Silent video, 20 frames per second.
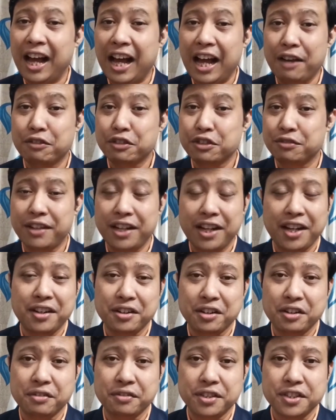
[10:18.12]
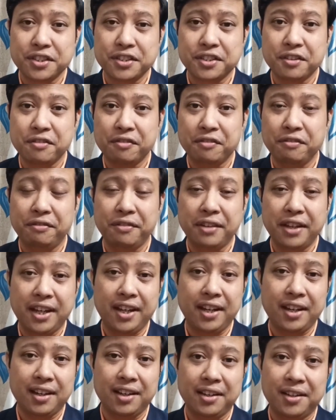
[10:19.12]
I was very nervous,
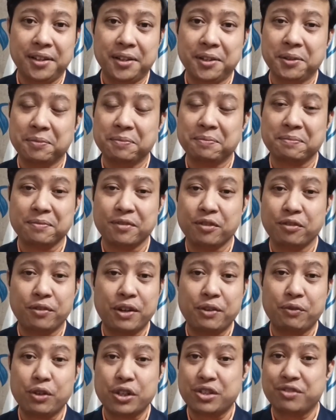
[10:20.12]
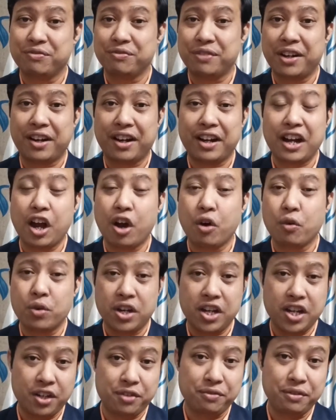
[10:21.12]
was wondering
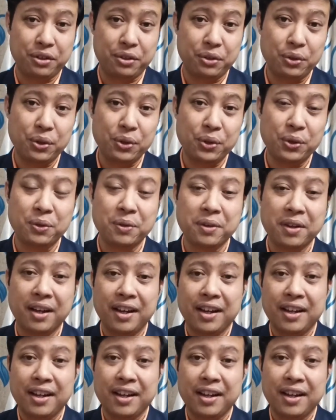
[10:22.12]
how it would go,